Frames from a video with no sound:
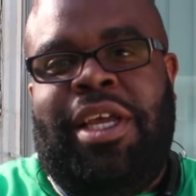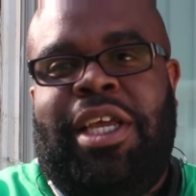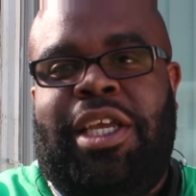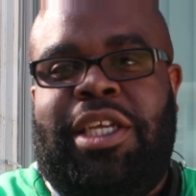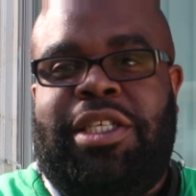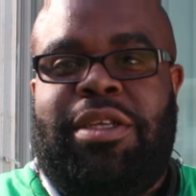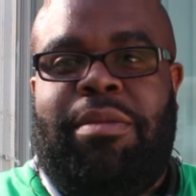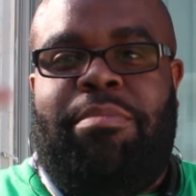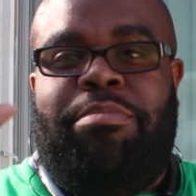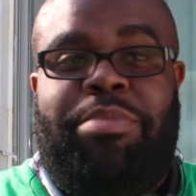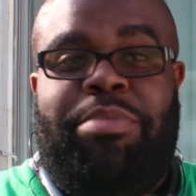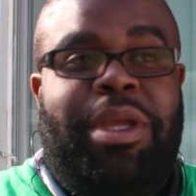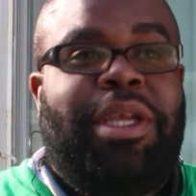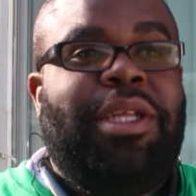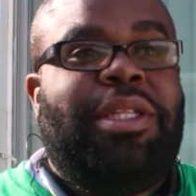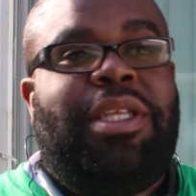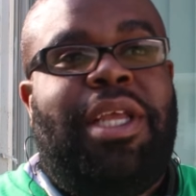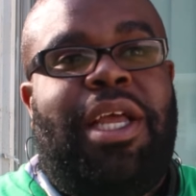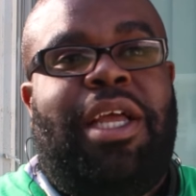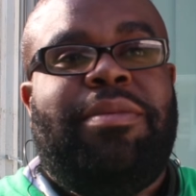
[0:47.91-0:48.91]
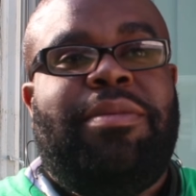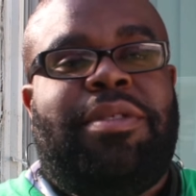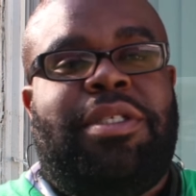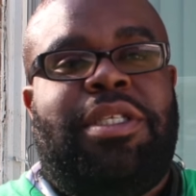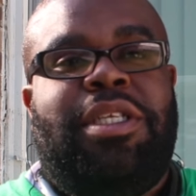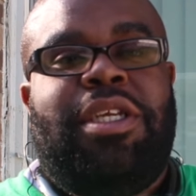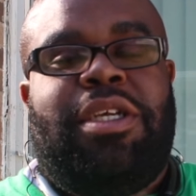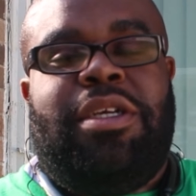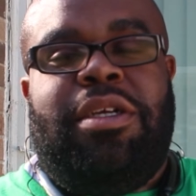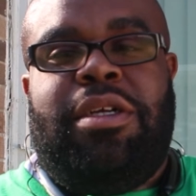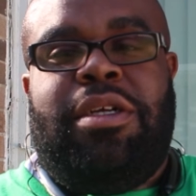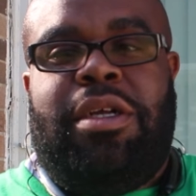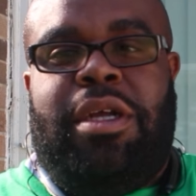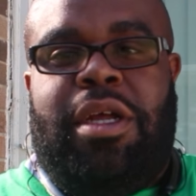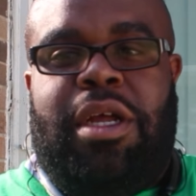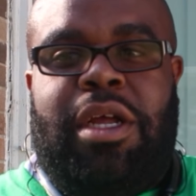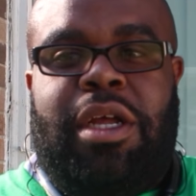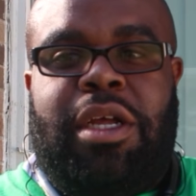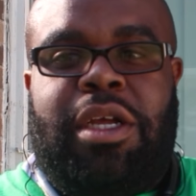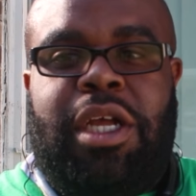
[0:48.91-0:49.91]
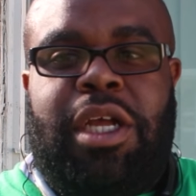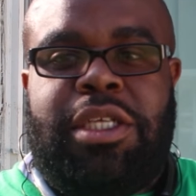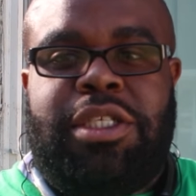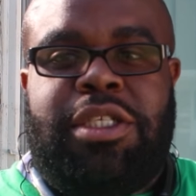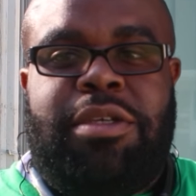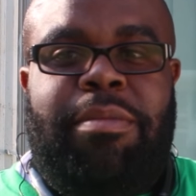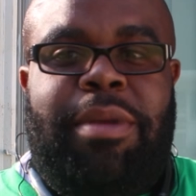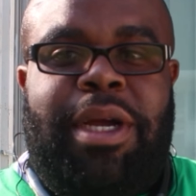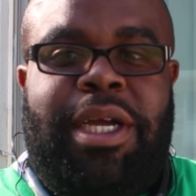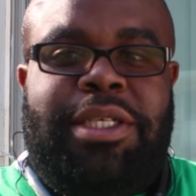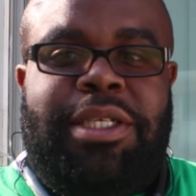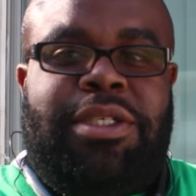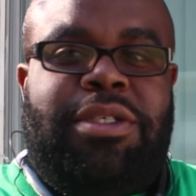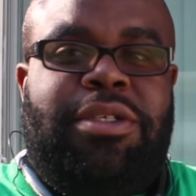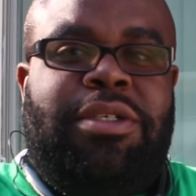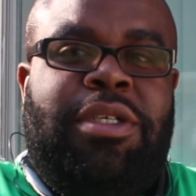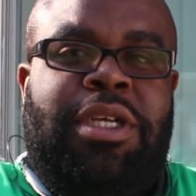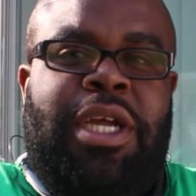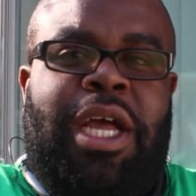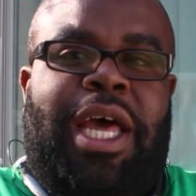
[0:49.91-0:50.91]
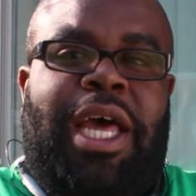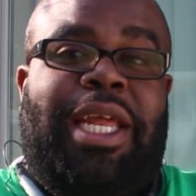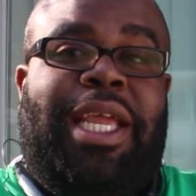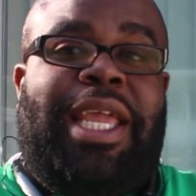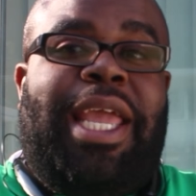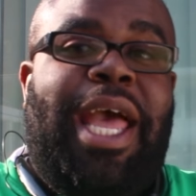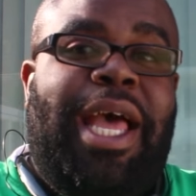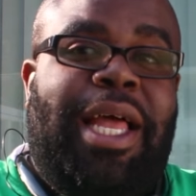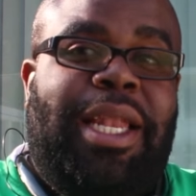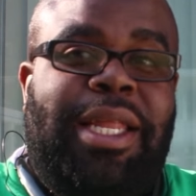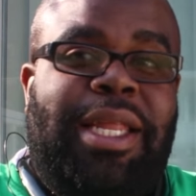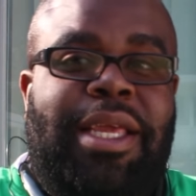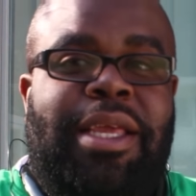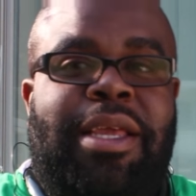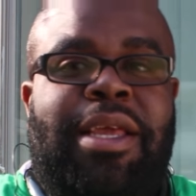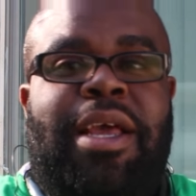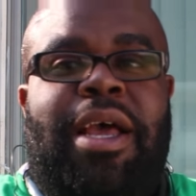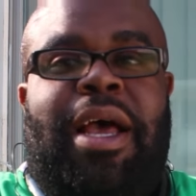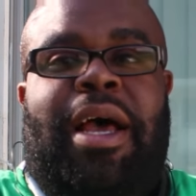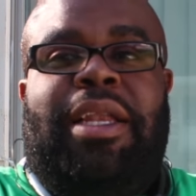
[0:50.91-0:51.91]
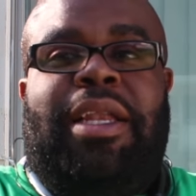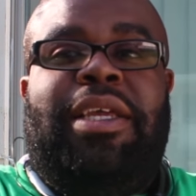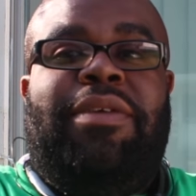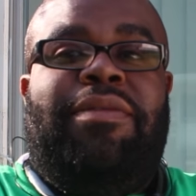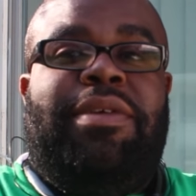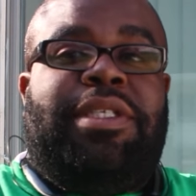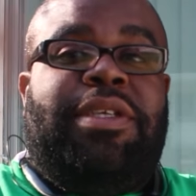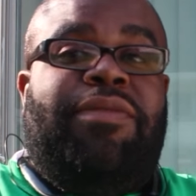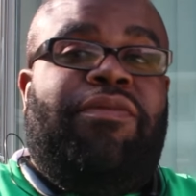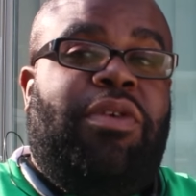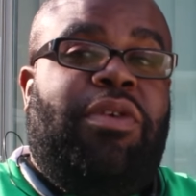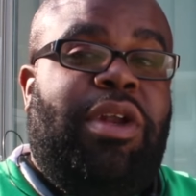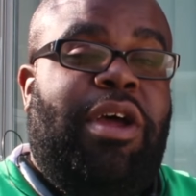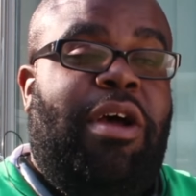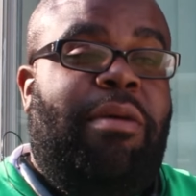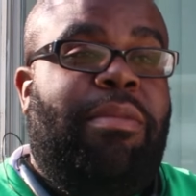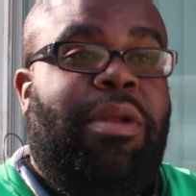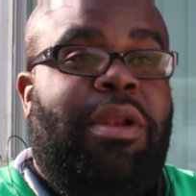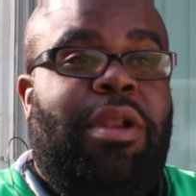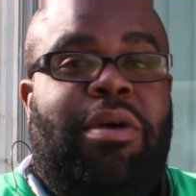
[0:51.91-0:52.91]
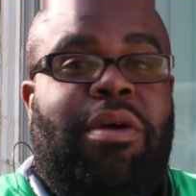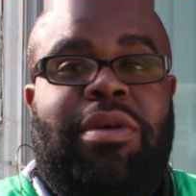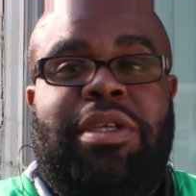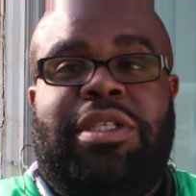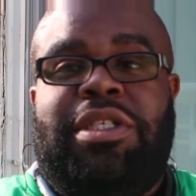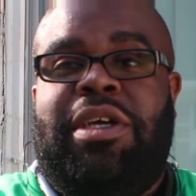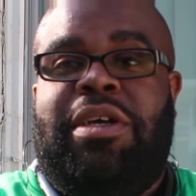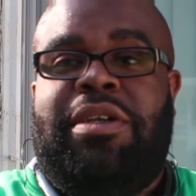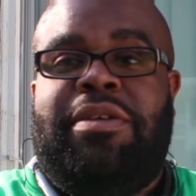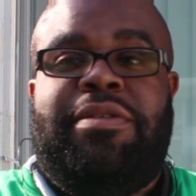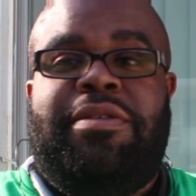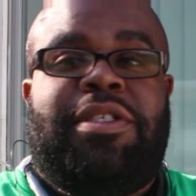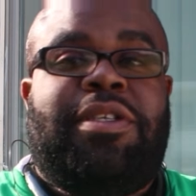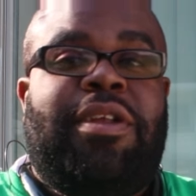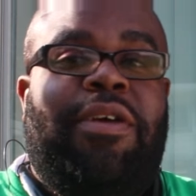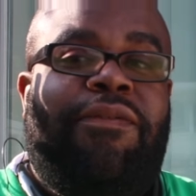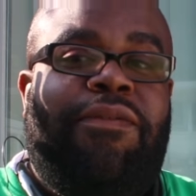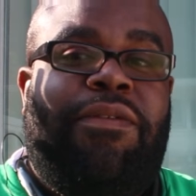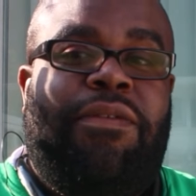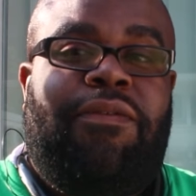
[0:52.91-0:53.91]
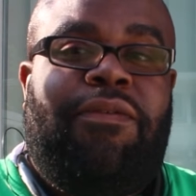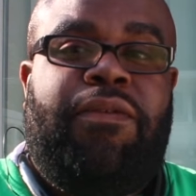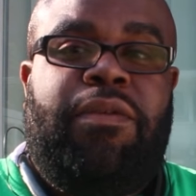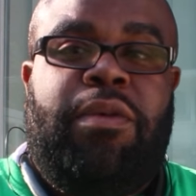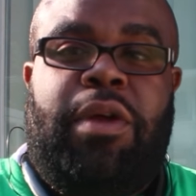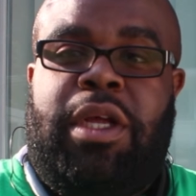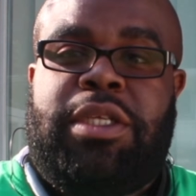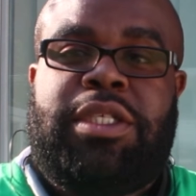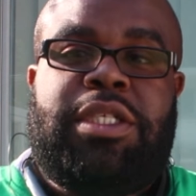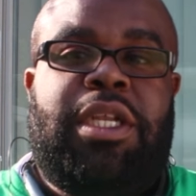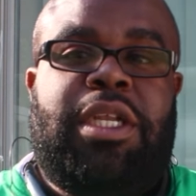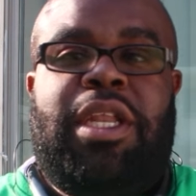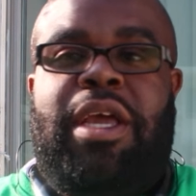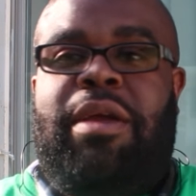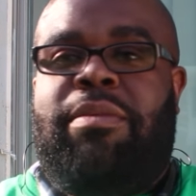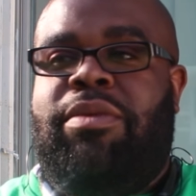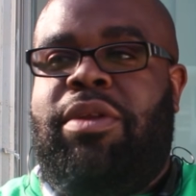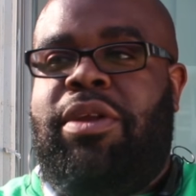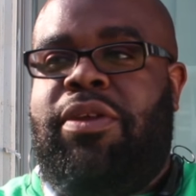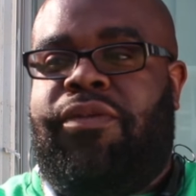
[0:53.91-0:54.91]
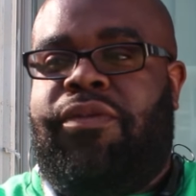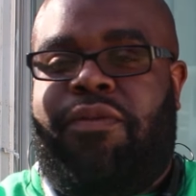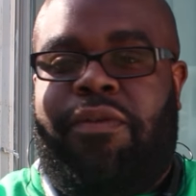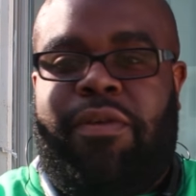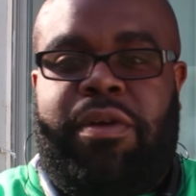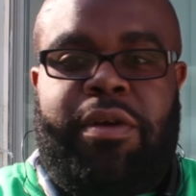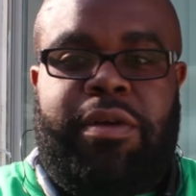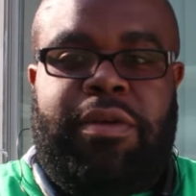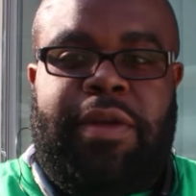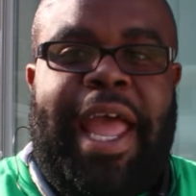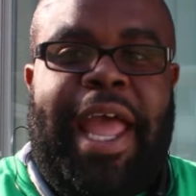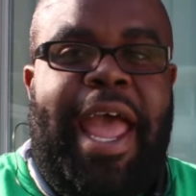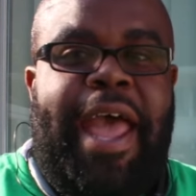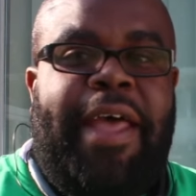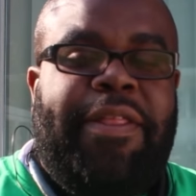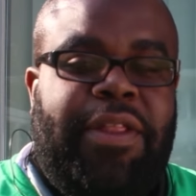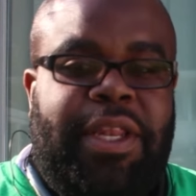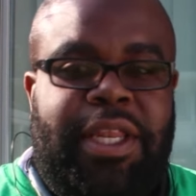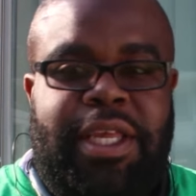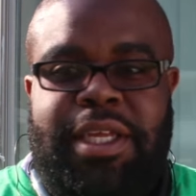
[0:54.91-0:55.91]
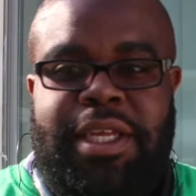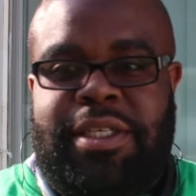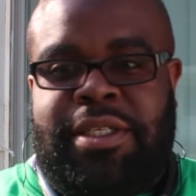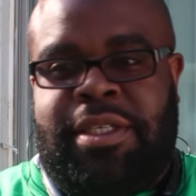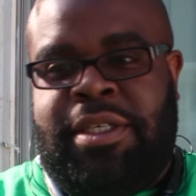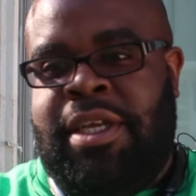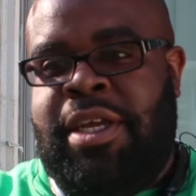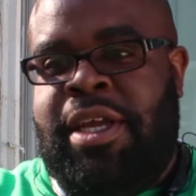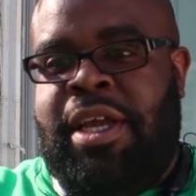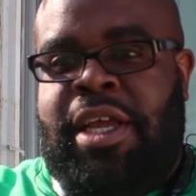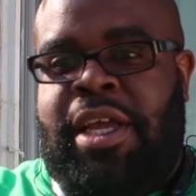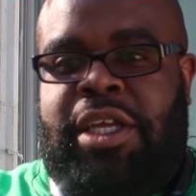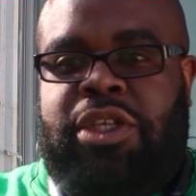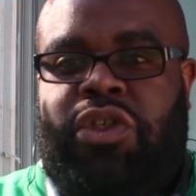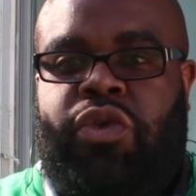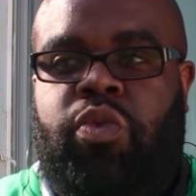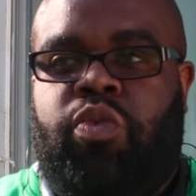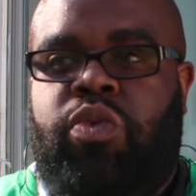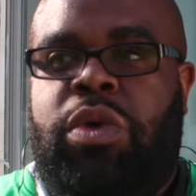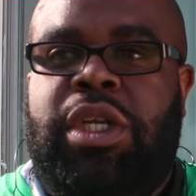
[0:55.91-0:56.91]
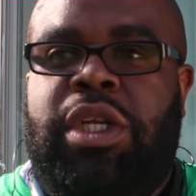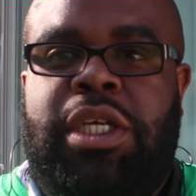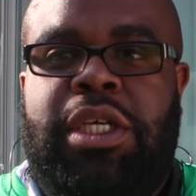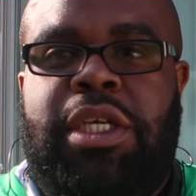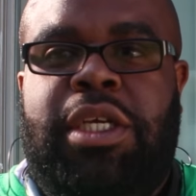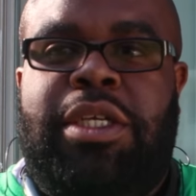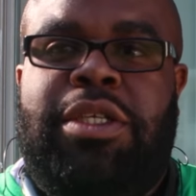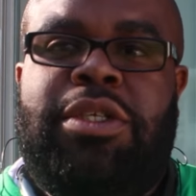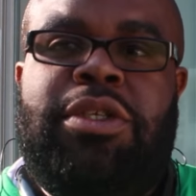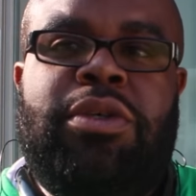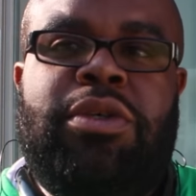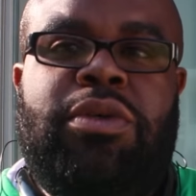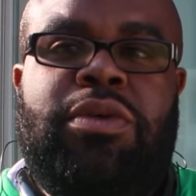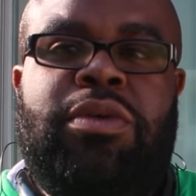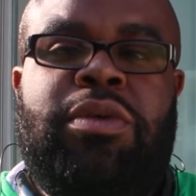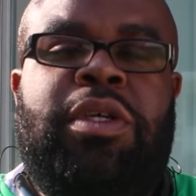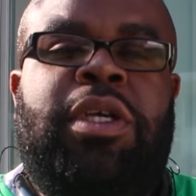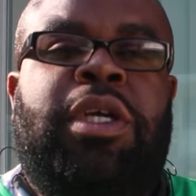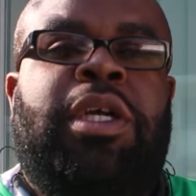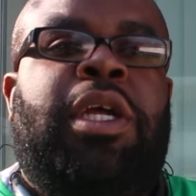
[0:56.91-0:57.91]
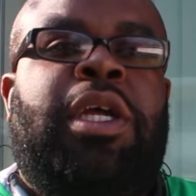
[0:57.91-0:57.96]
He's a big time sneaker customizer out of Cali. I'll leave his info down below. He's done stuff for celebrities, for athletes. He's a really good dude.